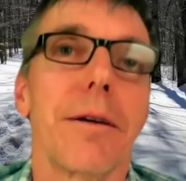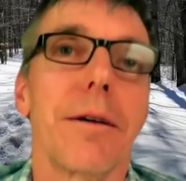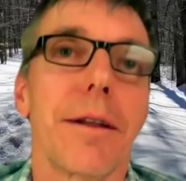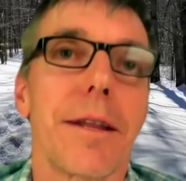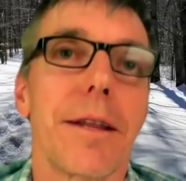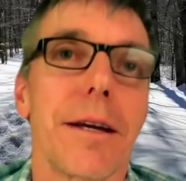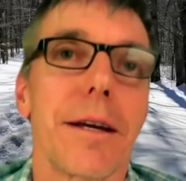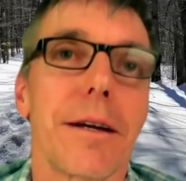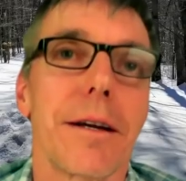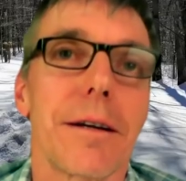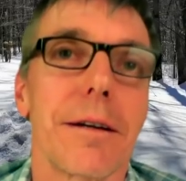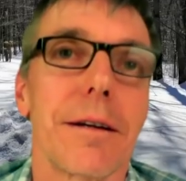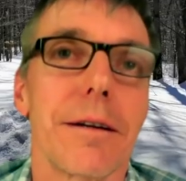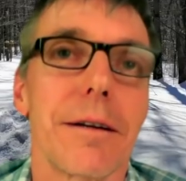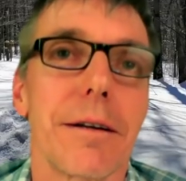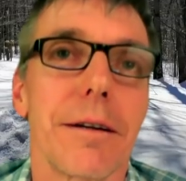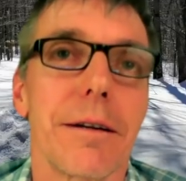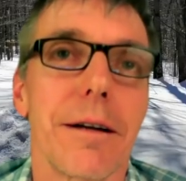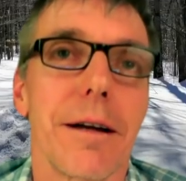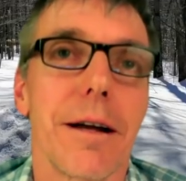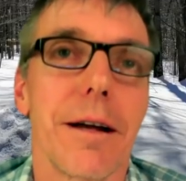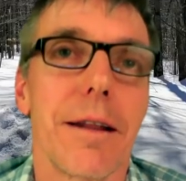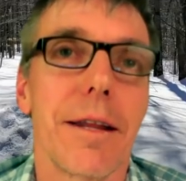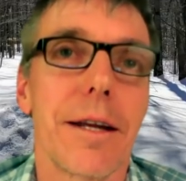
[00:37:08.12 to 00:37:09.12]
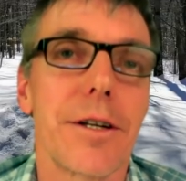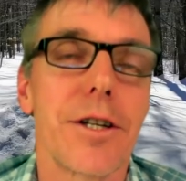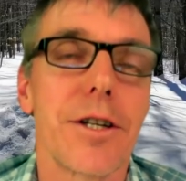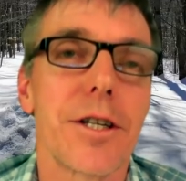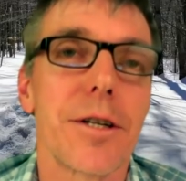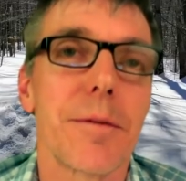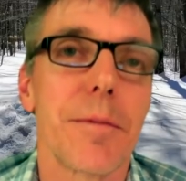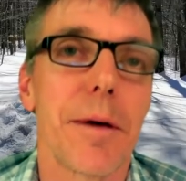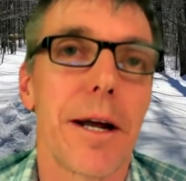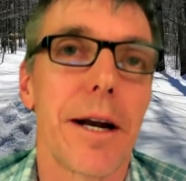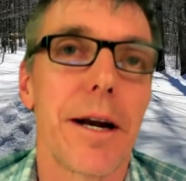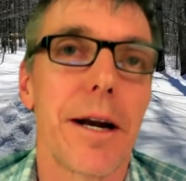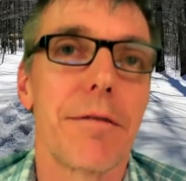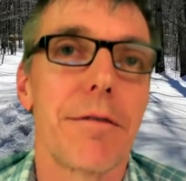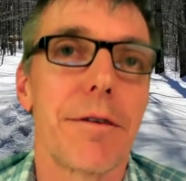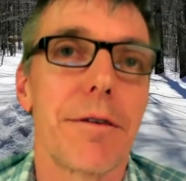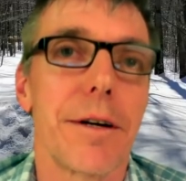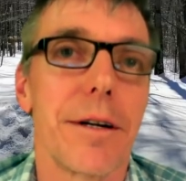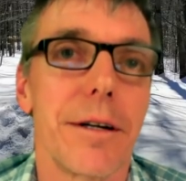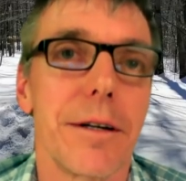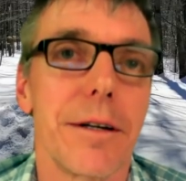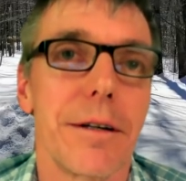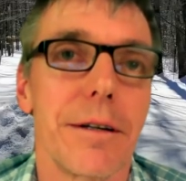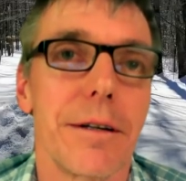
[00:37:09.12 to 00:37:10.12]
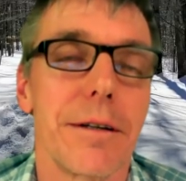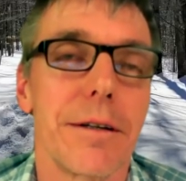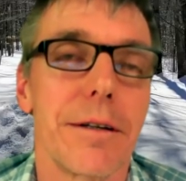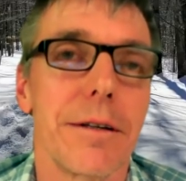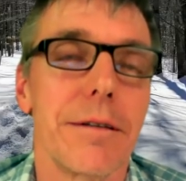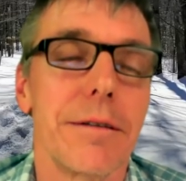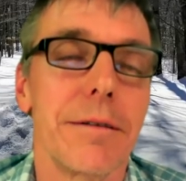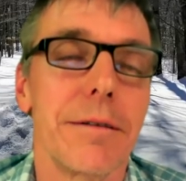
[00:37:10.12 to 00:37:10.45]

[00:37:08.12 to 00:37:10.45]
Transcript: you know, I think I think just about every